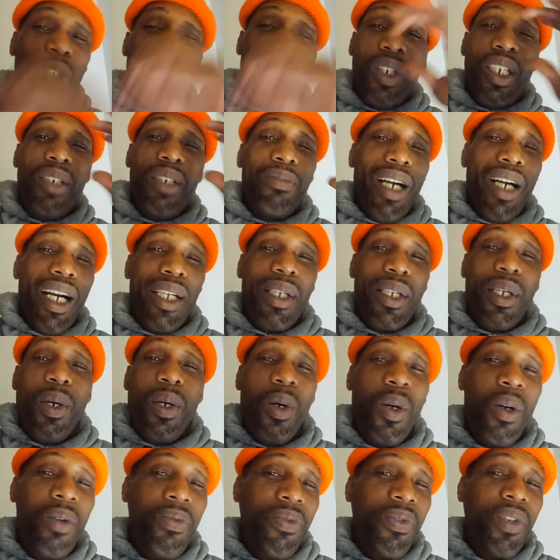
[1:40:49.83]
drink my
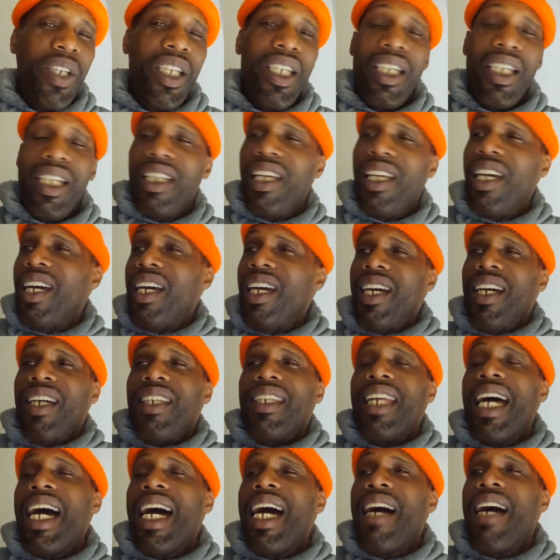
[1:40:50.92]
coffee, and
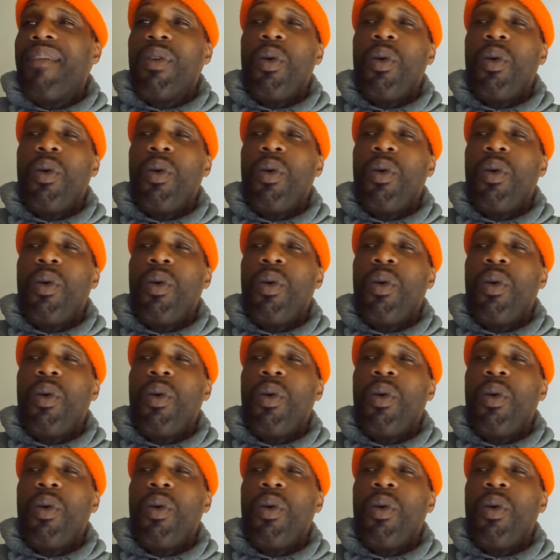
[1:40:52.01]
not